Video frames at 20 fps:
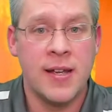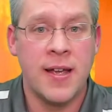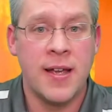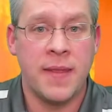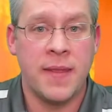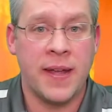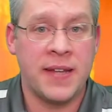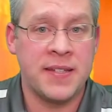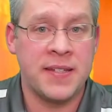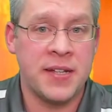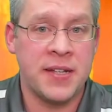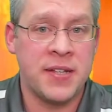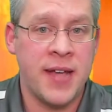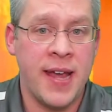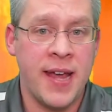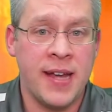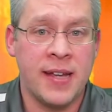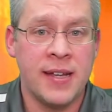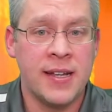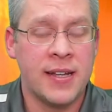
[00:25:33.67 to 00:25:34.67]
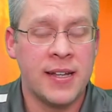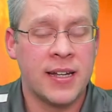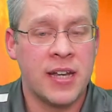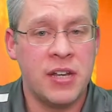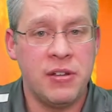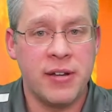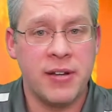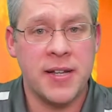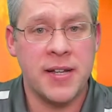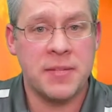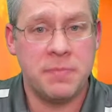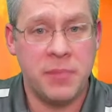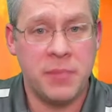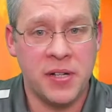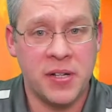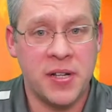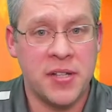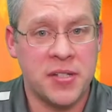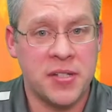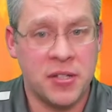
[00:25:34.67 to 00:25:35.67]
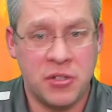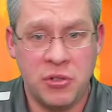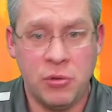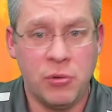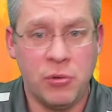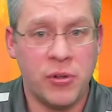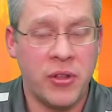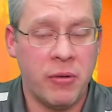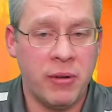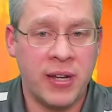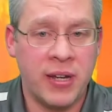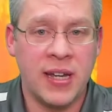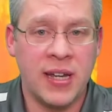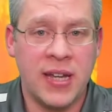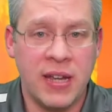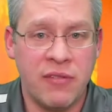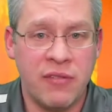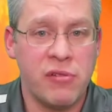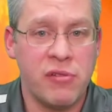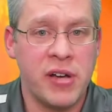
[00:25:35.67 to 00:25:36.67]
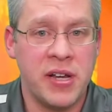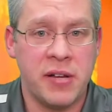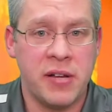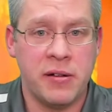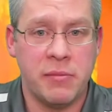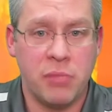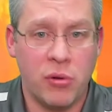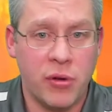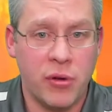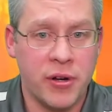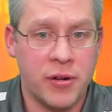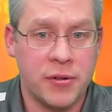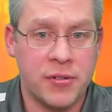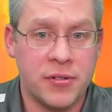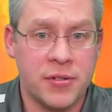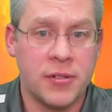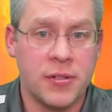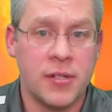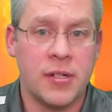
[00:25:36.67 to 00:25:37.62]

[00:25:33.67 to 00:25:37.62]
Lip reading: They said, hey, can you guys build us a tool that we can give away to employers